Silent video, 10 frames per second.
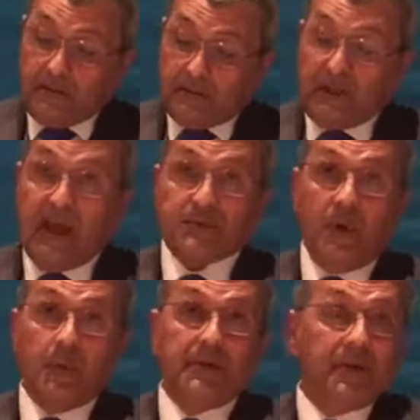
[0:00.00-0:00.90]
The last
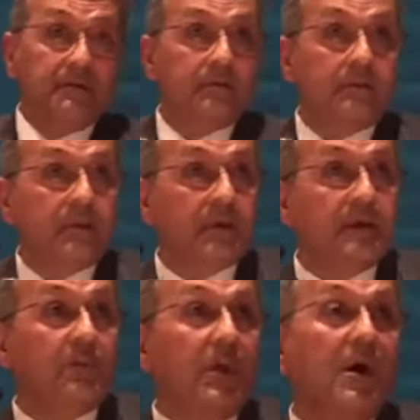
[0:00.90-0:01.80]
one we did
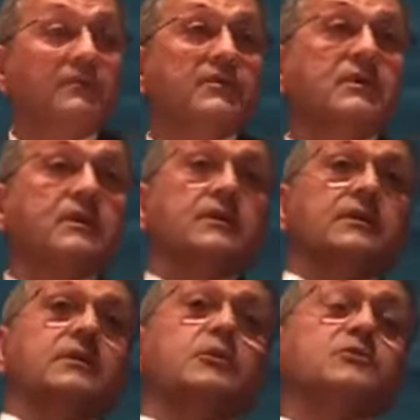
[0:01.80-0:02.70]
involved
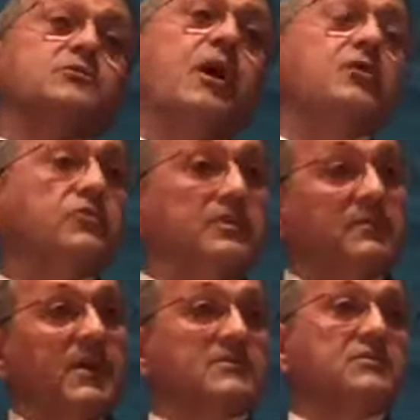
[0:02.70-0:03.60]
close to 100
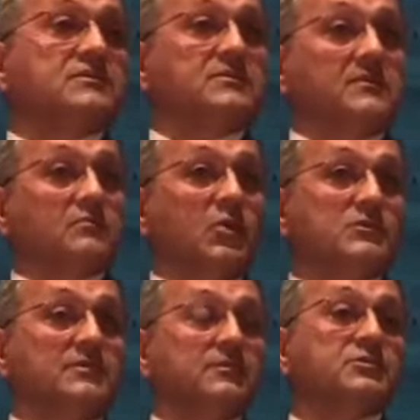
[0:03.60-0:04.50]
investors,
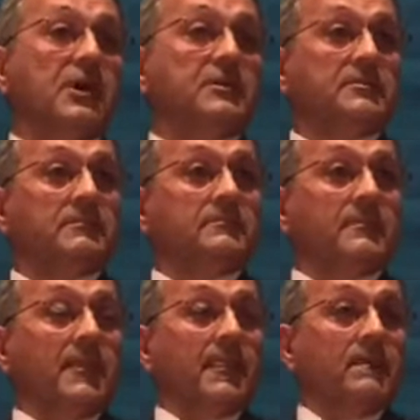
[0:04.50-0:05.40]
mostly from China,
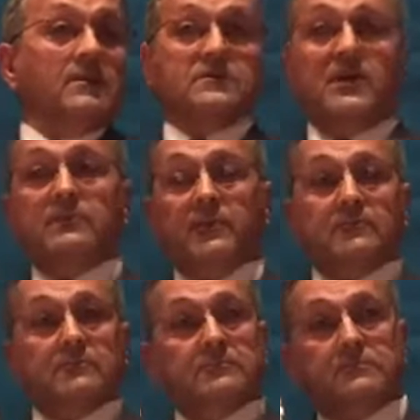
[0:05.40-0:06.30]
some
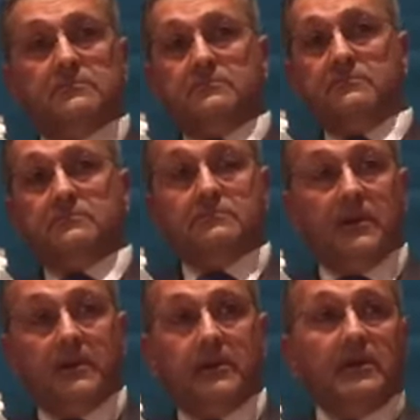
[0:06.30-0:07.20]
from
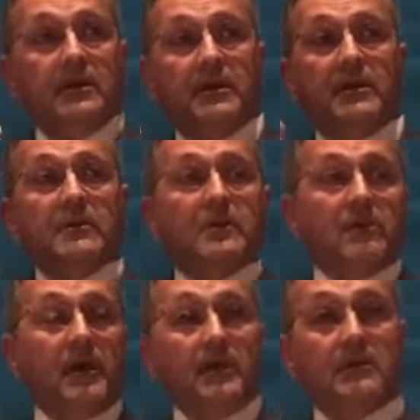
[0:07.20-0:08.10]
India and
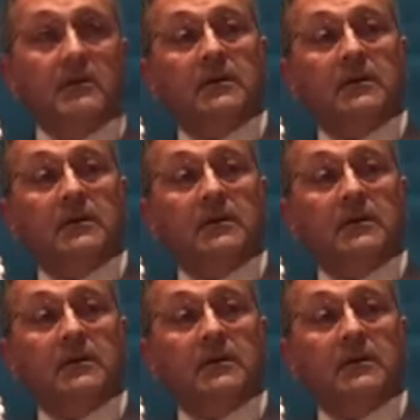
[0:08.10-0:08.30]
Iran,